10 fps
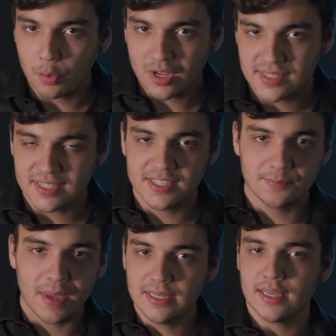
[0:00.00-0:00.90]
The process is
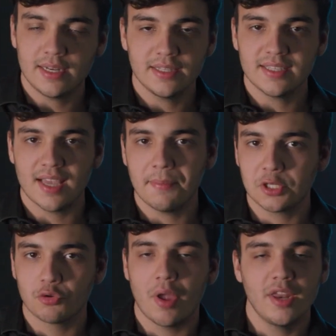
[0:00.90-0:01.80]
basically the same
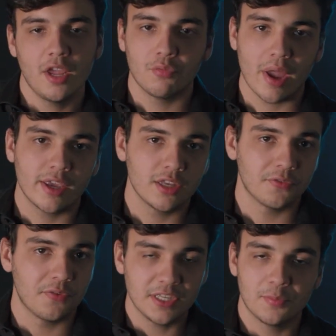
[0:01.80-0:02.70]
as creating a regular
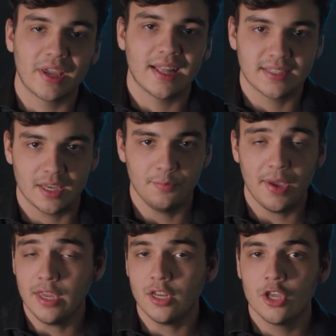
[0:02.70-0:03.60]
Facebook ads
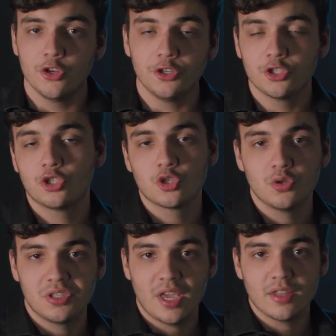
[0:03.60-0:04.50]
campaign, you're just
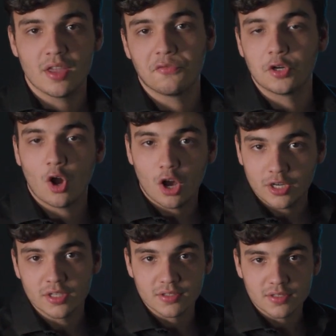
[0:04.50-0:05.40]
choosing a different
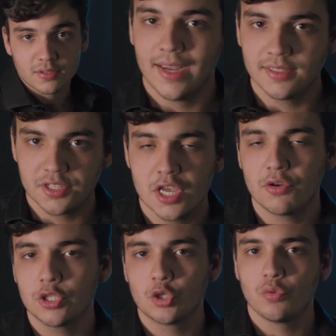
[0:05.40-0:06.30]
audience. And the
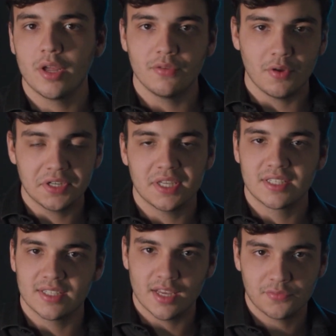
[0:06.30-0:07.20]
secret to running very
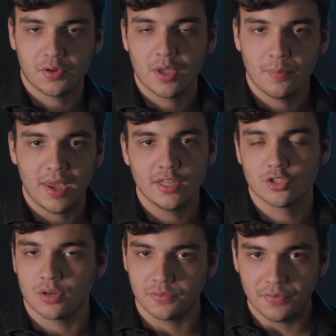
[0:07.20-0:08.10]
successful
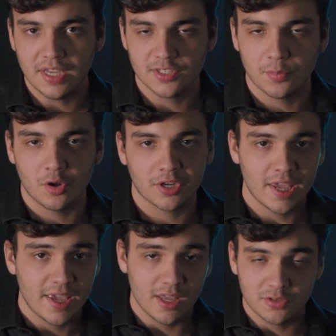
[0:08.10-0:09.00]
campaigns on
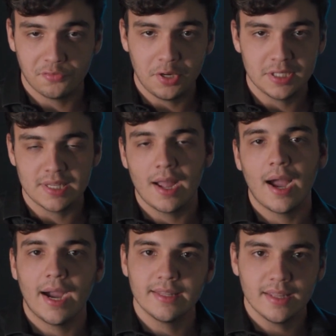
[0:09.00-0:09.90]
Facebook is first
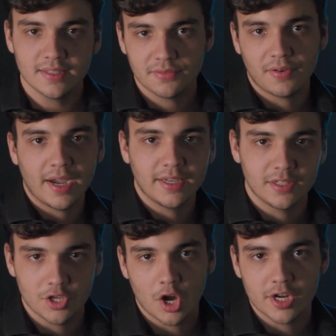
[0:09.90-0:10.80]
identifying
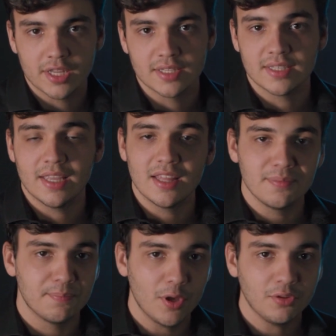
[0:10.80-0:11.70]
the audience and
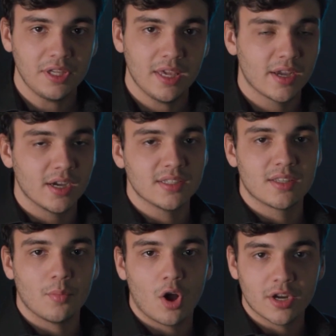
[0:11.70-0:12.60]
then building a
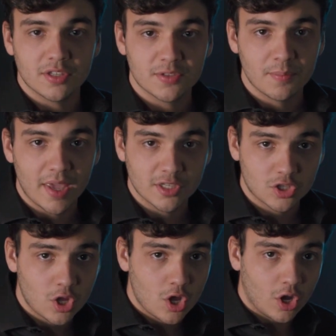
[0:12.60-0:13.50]
custom audience
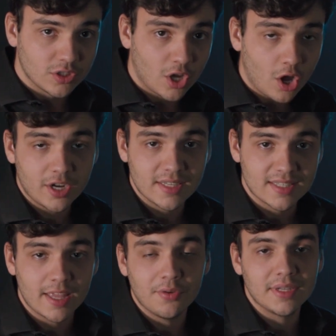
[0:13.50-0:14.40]
based on the audience
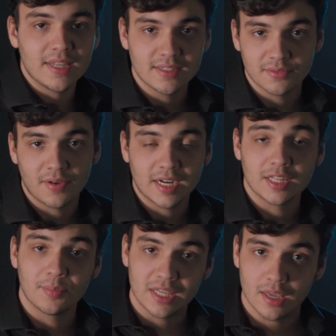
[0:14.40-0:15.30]
that you identified in
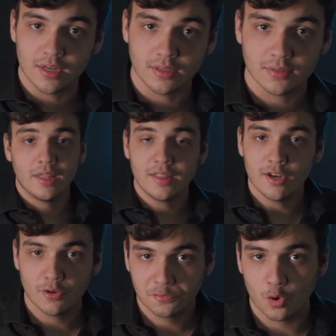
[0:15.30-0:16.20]
the beginning. And
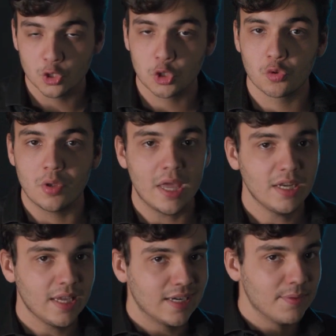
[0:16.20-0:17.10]
then of course
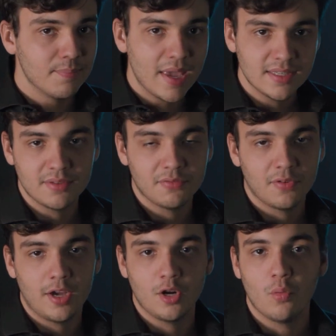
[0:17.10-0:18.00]
creating an amazing
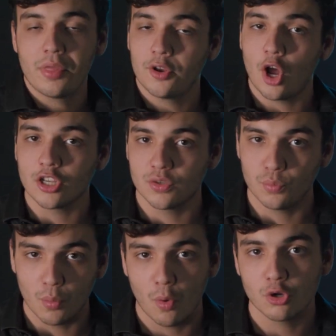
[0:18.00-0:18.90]
funnel with an awesome
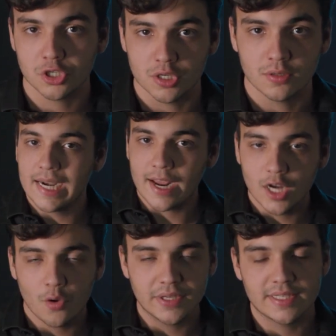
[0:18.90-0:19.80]
promotion. And I
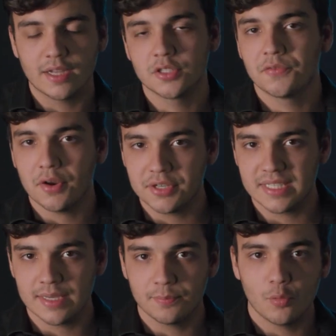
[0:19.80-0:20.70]
know it sounds very
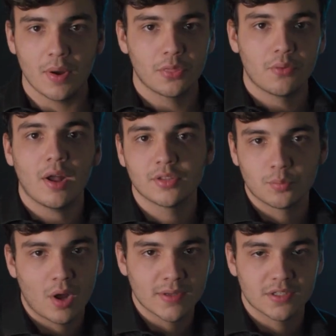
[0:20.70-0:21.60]
simple, but throughout the
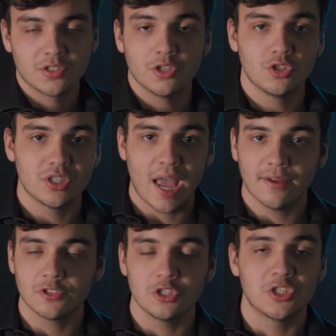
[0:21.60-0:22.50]
process you just
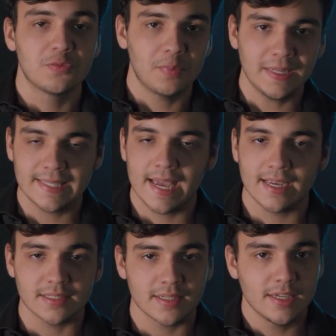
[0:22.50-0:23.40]
have to split
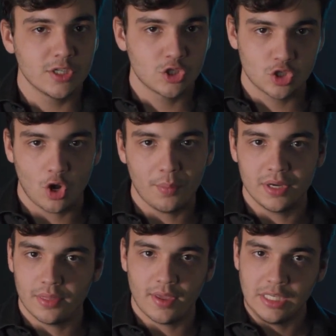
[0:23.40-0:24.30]
test so
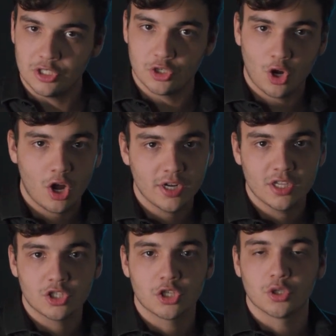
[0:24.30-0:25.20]
many things, your
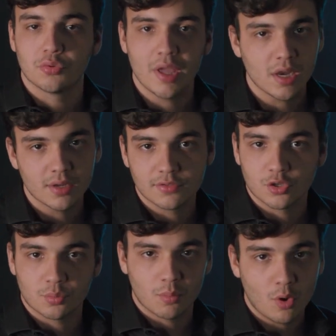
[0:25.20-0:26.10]
audience, your creatives,
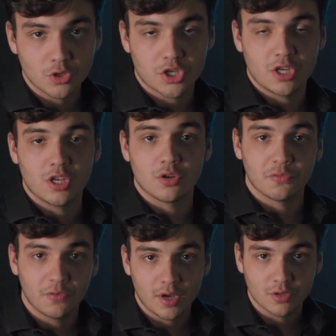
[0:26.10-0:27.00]
your promotion, and your
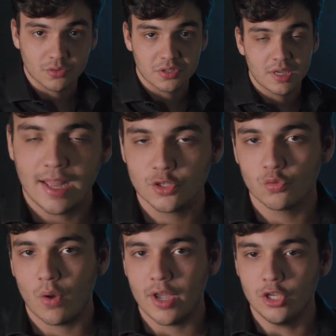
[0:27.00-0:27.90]
funnels.
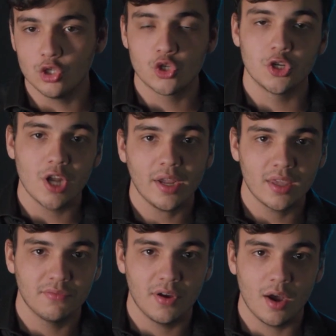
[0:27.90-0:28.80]
That's why you should should not
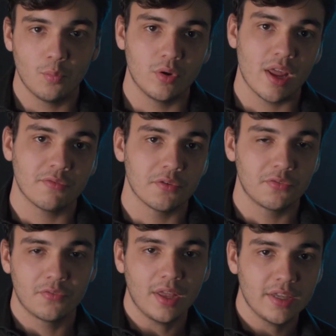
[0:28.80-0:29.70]
give up whenever
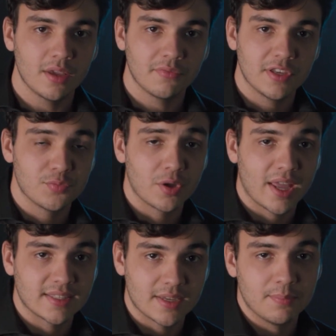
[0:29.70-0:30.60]
failing a Facebook
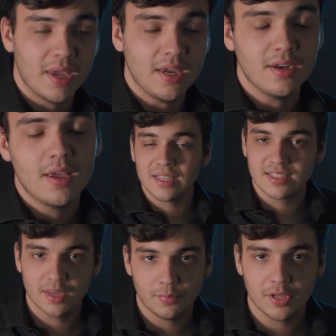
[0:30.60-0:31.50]
ads campaign because
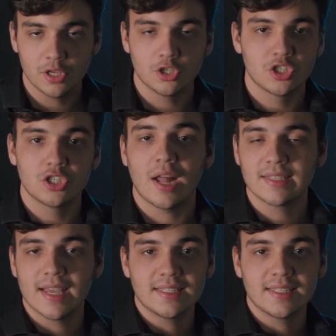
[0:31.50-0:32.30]
simply you're just not